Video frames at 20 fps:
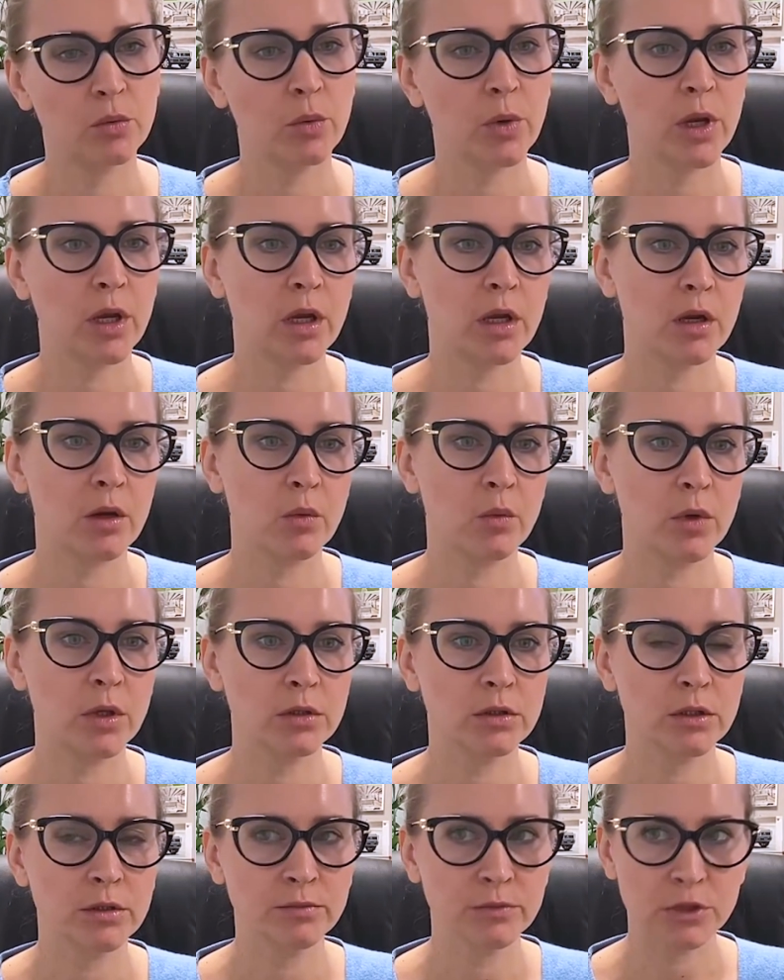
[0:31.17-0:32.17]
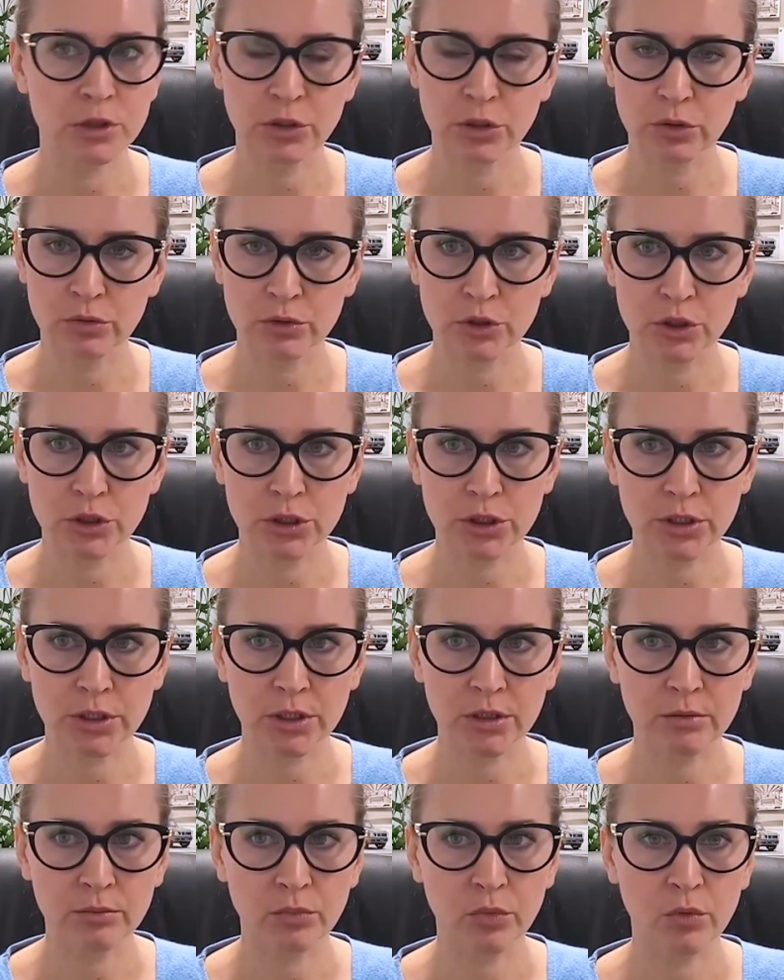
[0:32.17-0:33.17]
We welcomed a new attorney
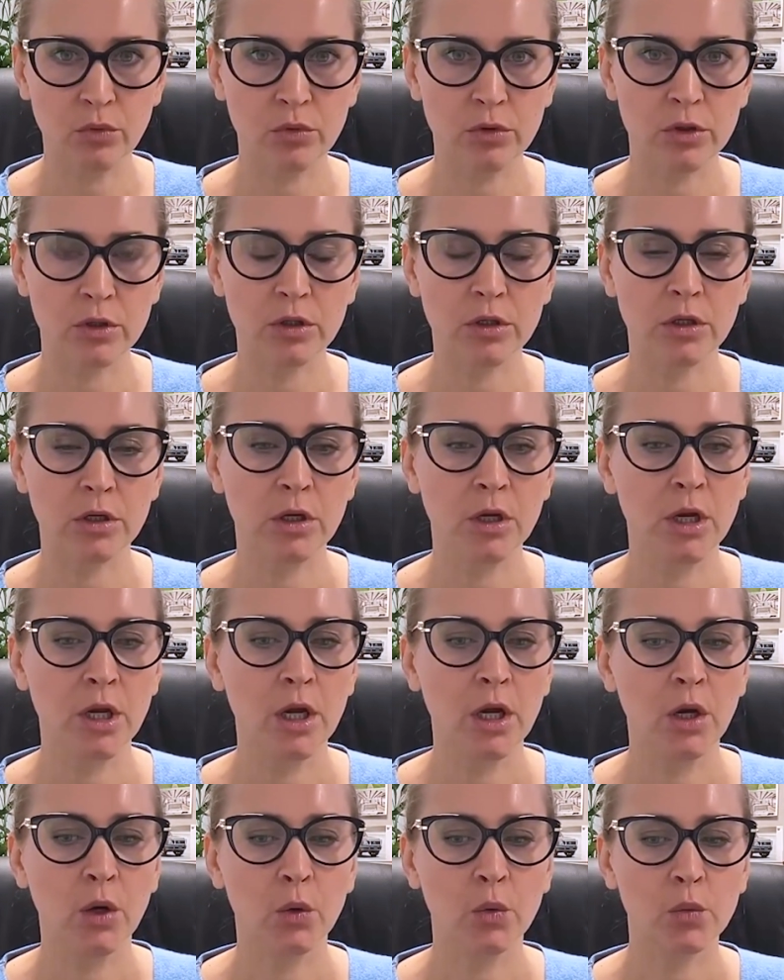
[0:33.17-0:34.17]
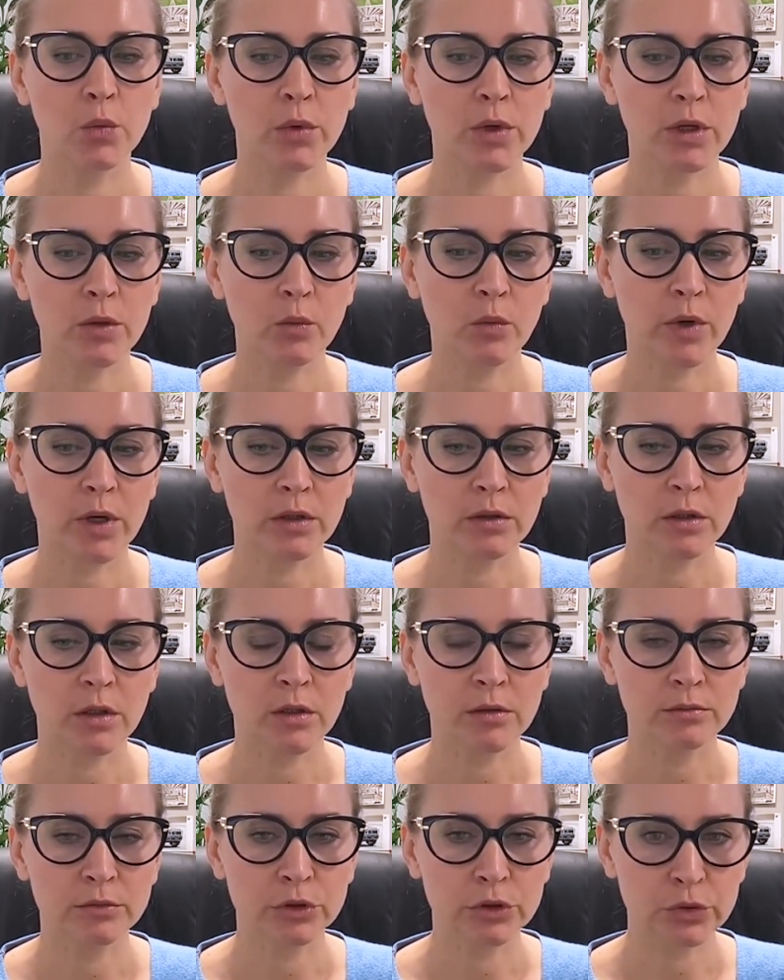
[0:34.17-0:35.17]
aboard. We
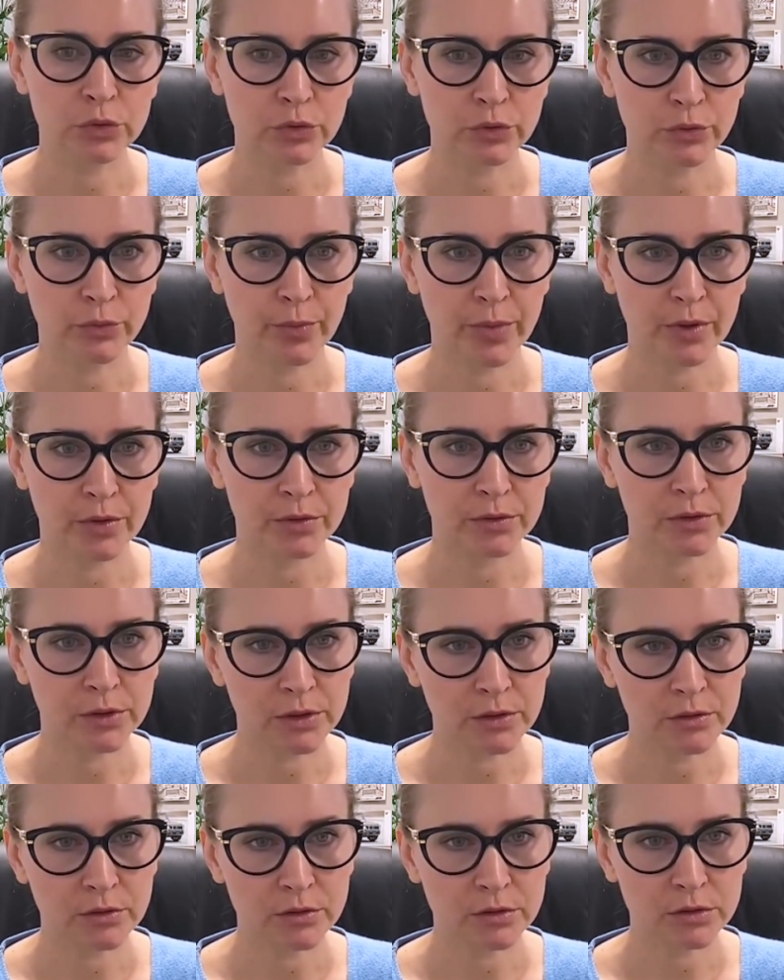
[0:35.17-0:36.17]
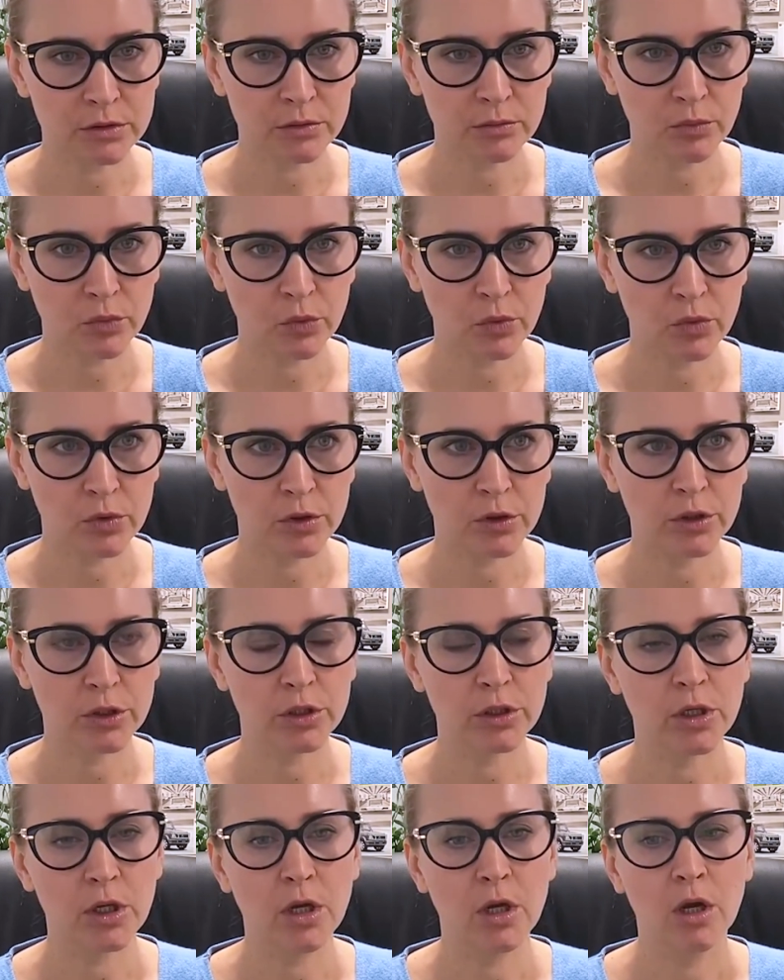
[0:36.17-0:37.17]
welcomed two new paralegals
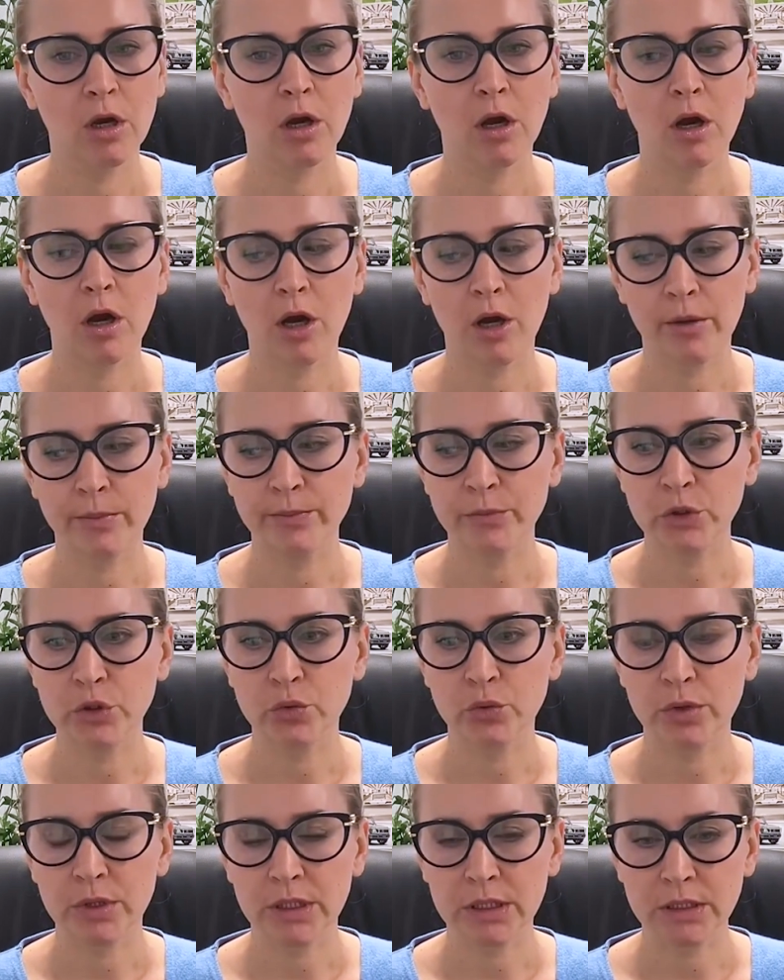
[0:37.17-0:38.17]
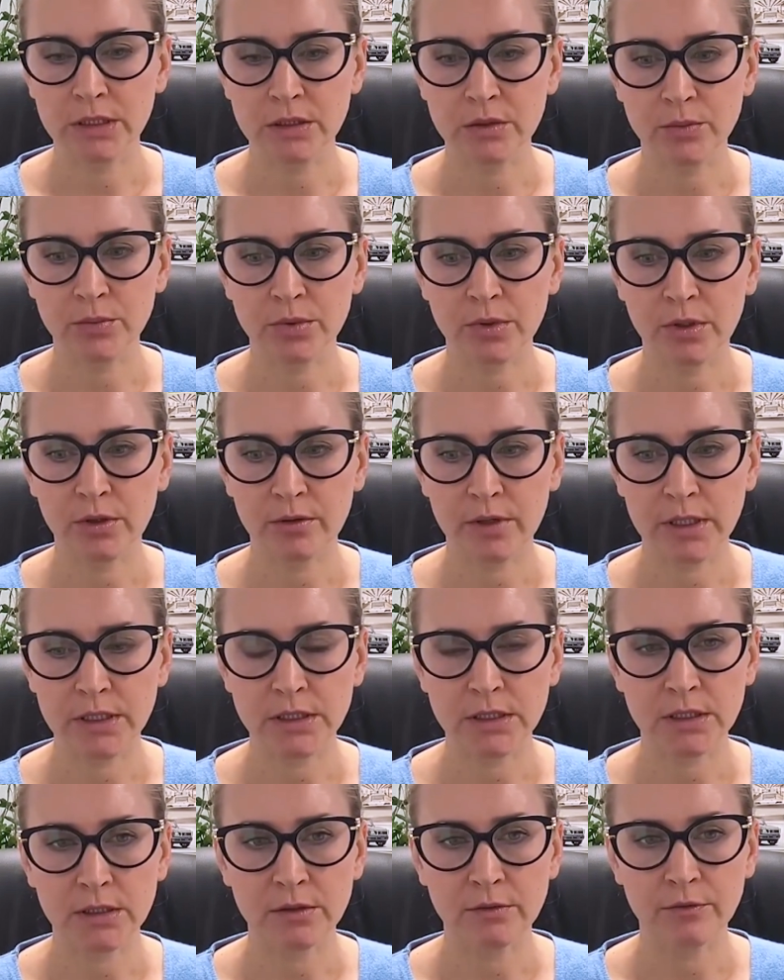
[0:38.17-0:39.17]
aboard. So things are
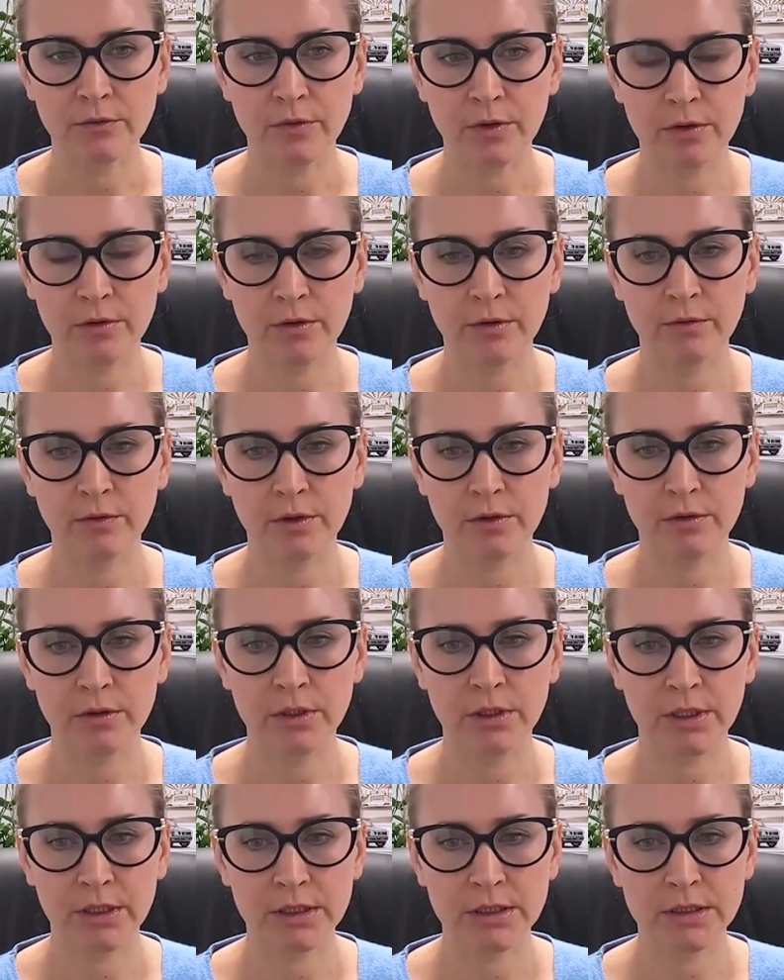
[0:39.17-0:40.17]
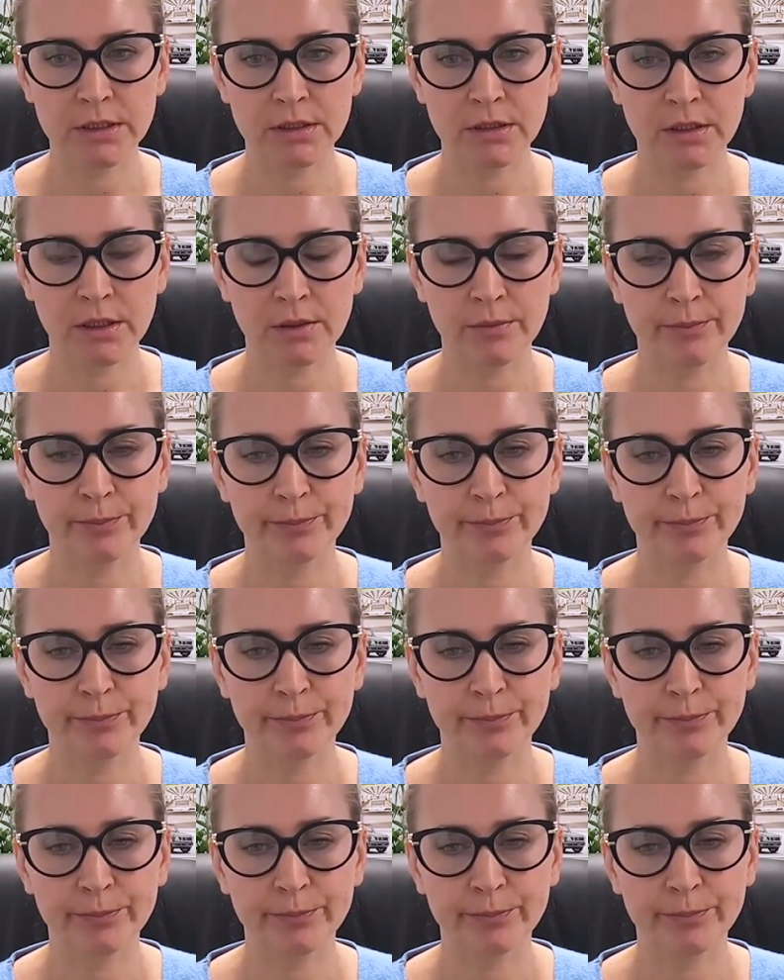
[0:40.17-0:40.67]
progressing very, very nicely.